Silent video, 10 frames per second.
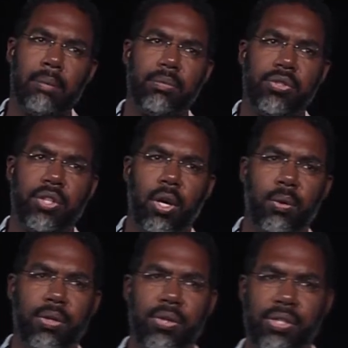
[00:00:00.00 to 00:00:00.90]

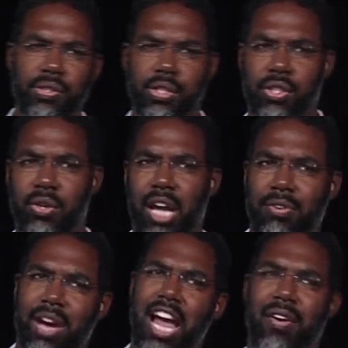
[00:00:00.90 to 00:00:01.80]
So this is a graph
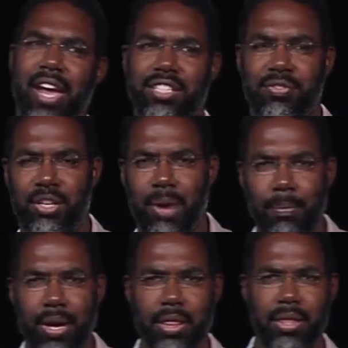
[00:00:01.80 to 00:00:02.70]
of IRA activity by
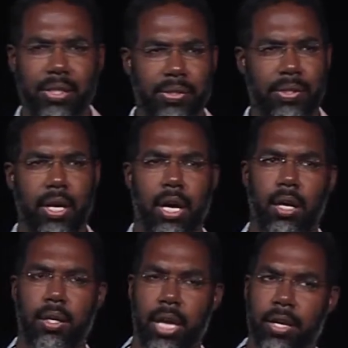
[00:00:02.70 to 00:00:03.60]
month. This
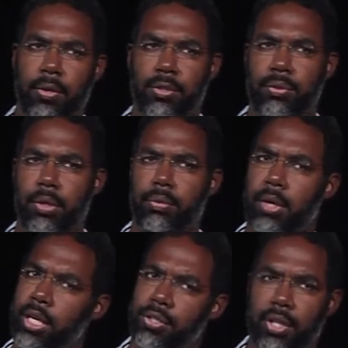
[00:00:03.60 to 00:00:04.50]
echoes what
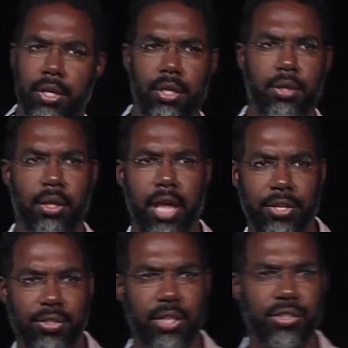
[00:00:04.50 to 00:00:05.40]
Renee said in the
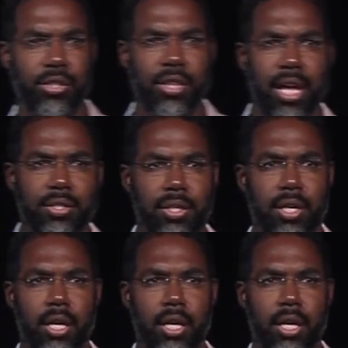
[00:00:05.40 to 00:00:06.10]
last session, that